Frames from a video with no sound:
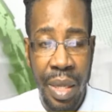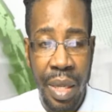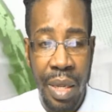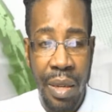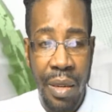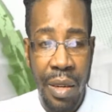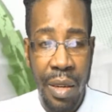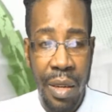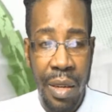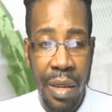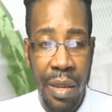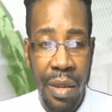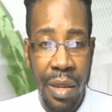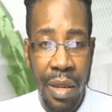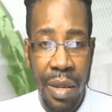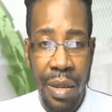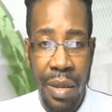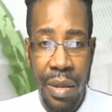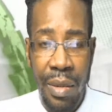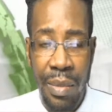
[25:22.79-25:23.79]
These are
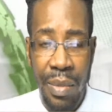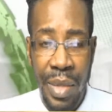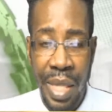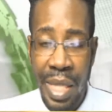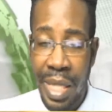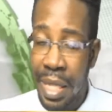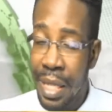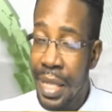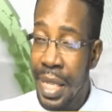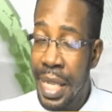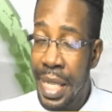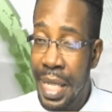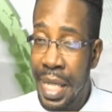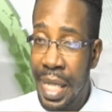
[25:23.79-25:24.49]
incidents